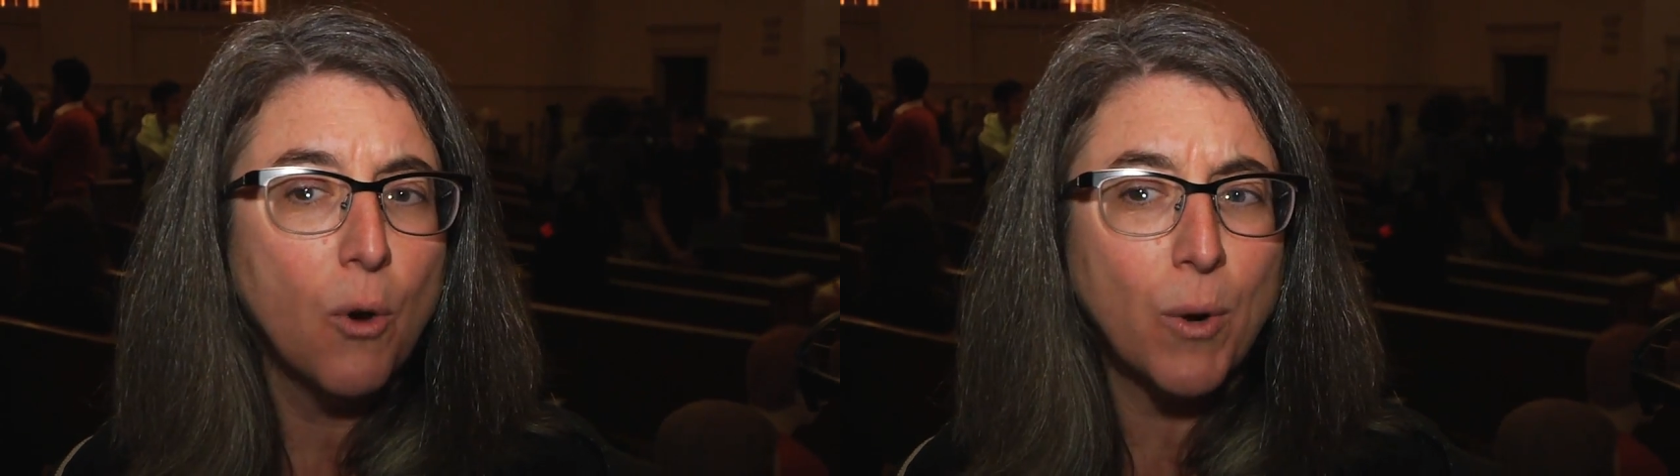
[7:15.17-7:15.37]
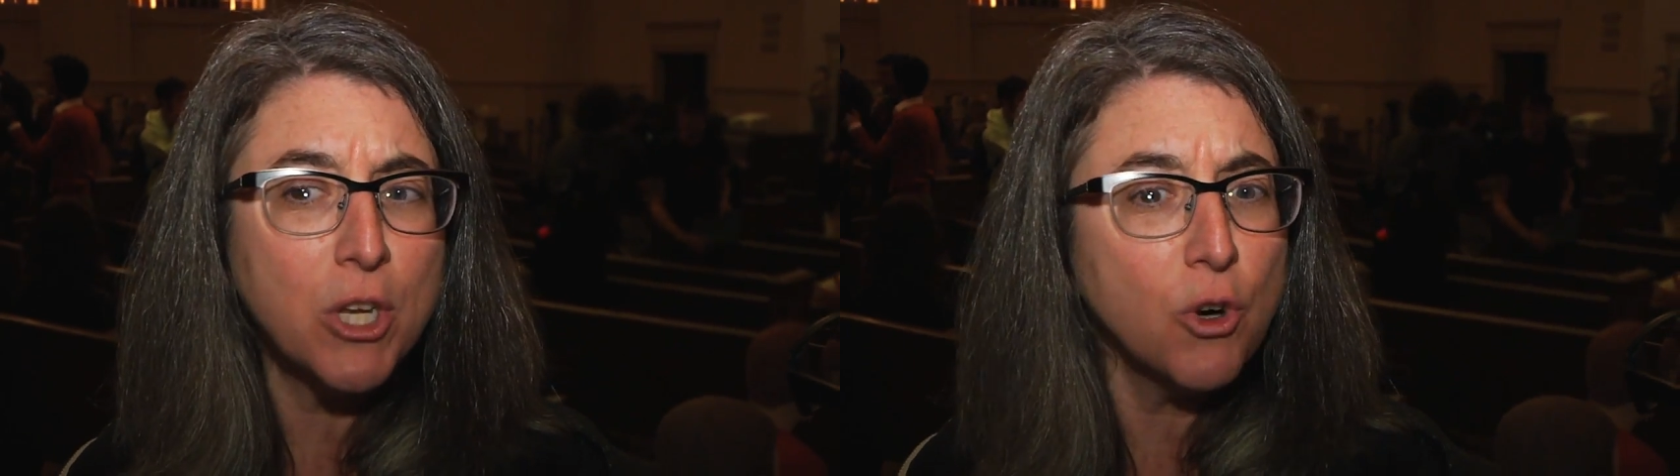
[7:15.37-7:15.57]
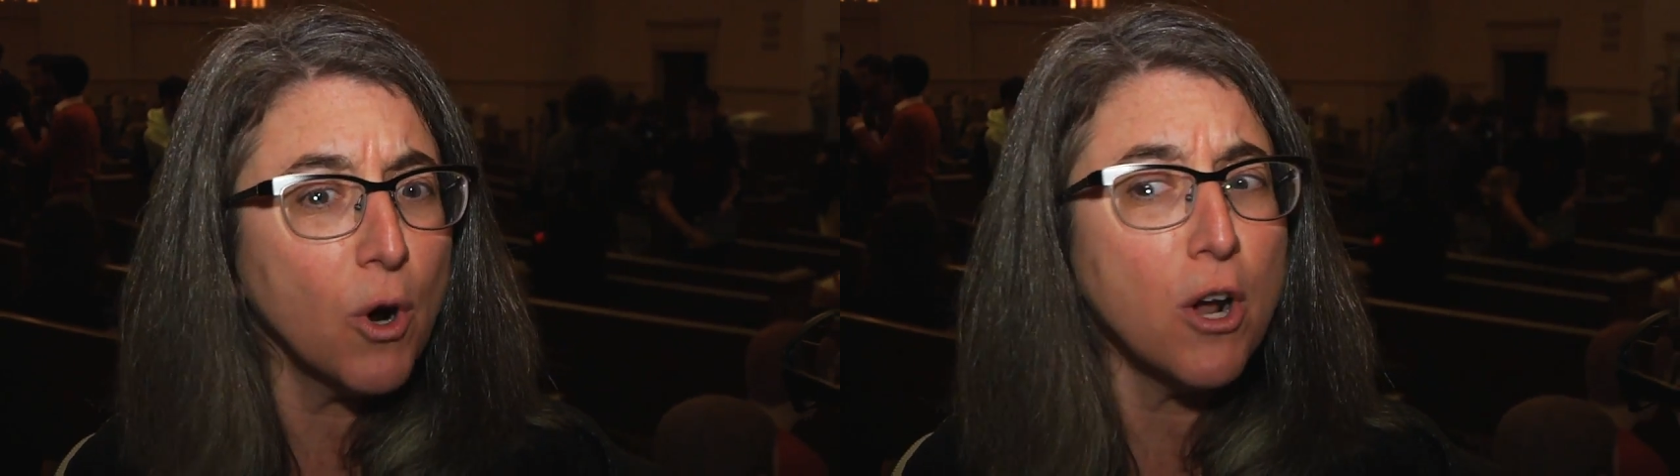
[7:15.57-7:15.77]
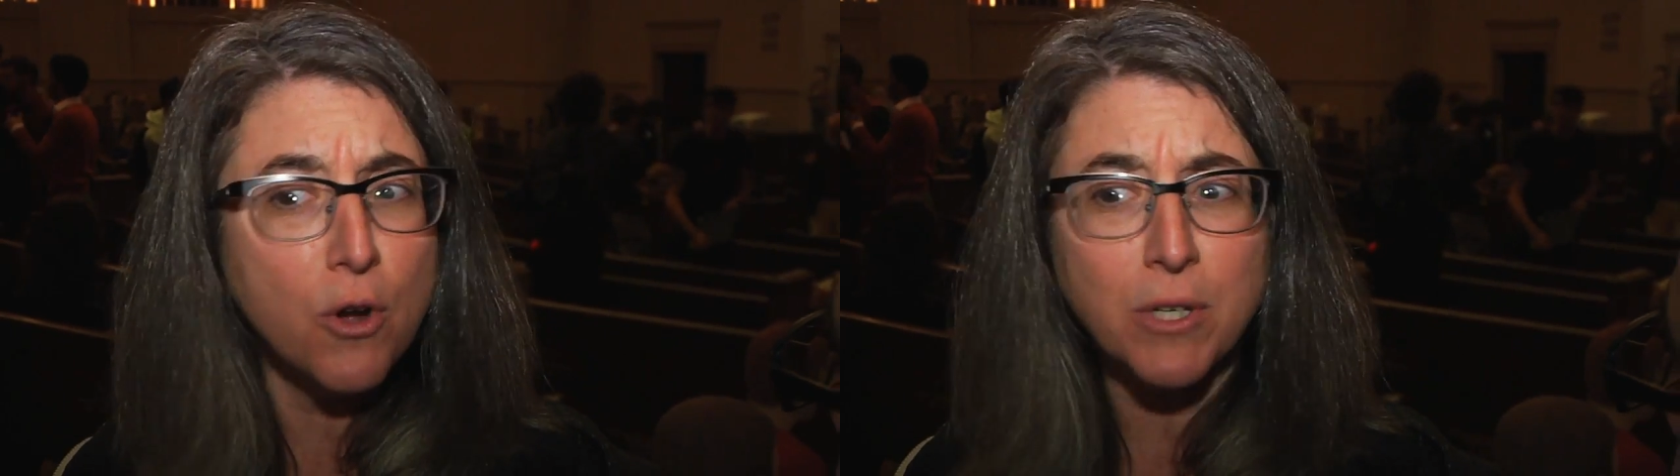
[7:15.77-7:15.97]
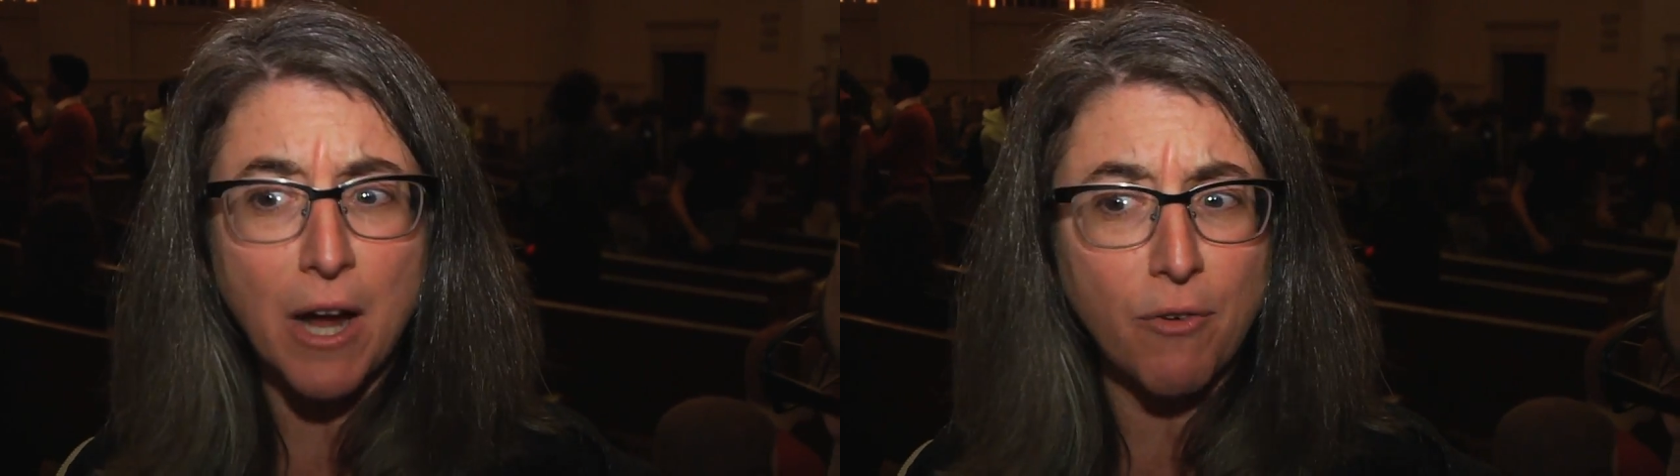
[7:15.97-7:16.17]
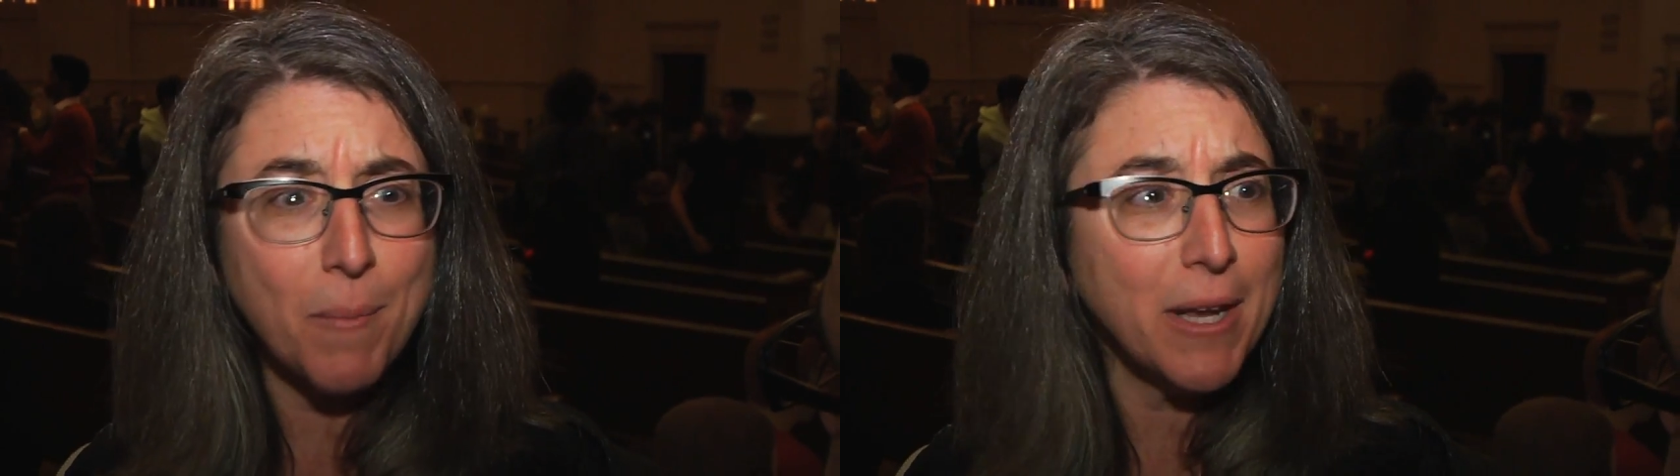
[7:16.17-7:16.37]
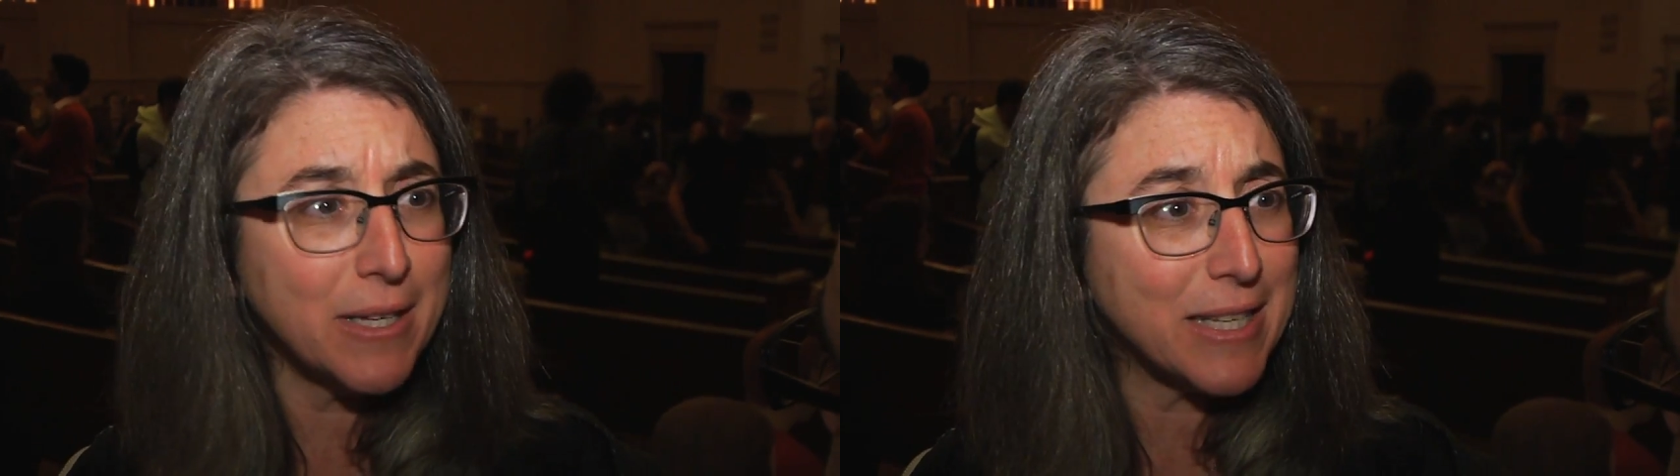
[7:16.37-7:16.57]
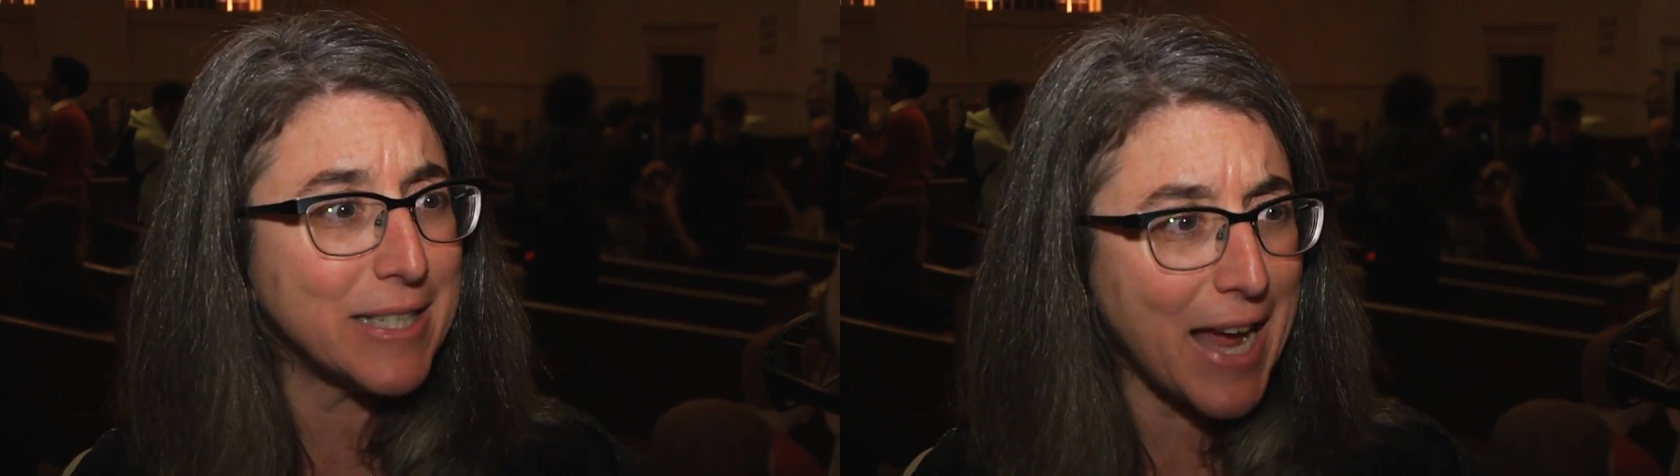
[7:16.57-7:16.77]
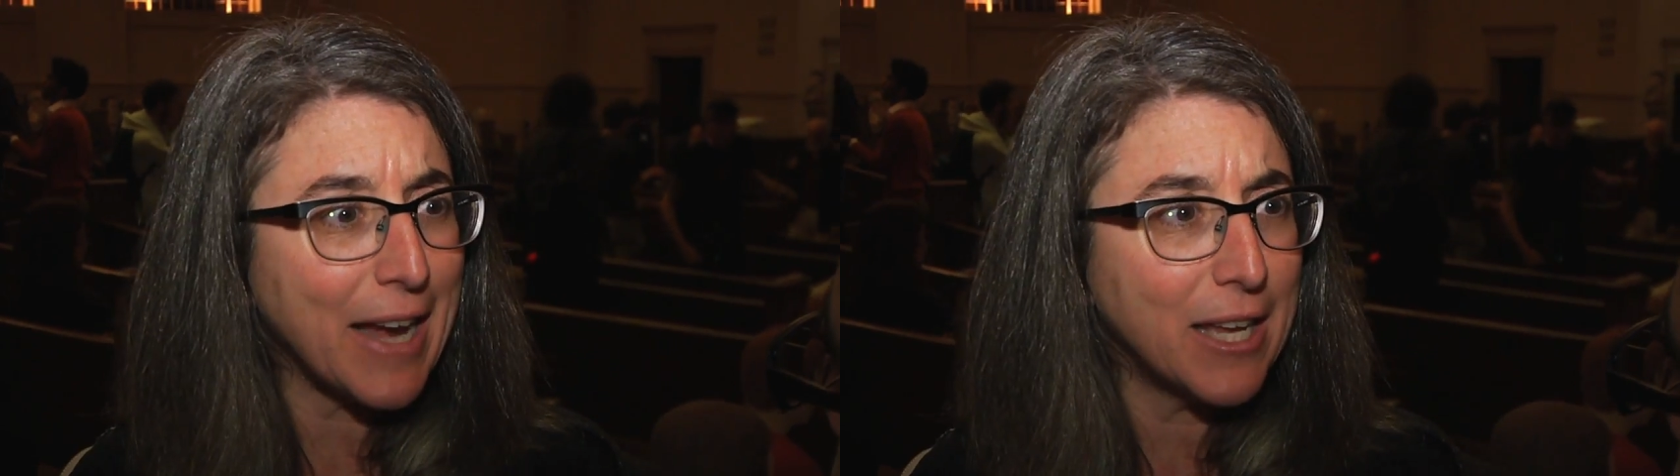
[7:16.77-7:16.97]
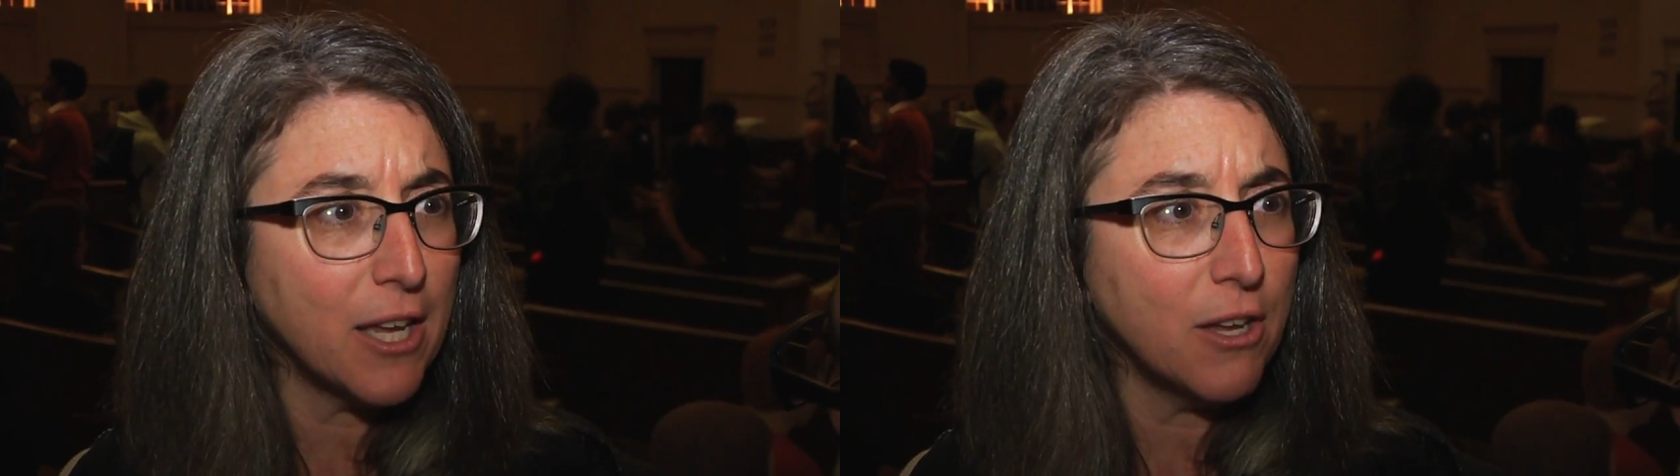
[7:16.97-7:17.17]
When your own government is
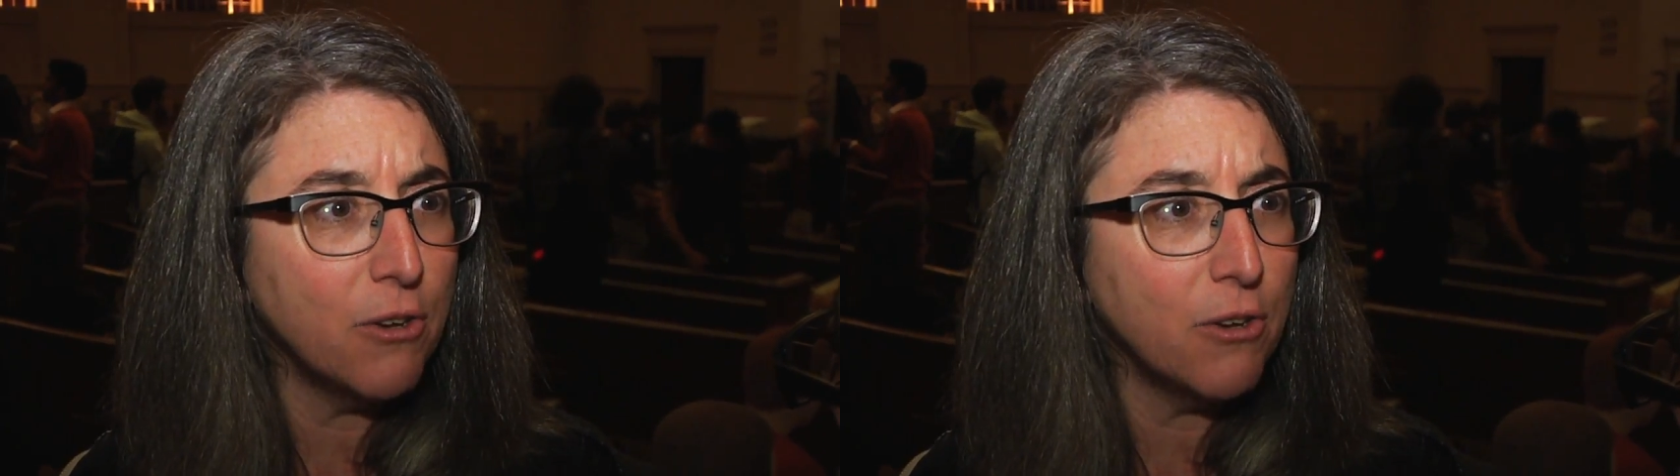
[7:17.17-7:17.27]
attacking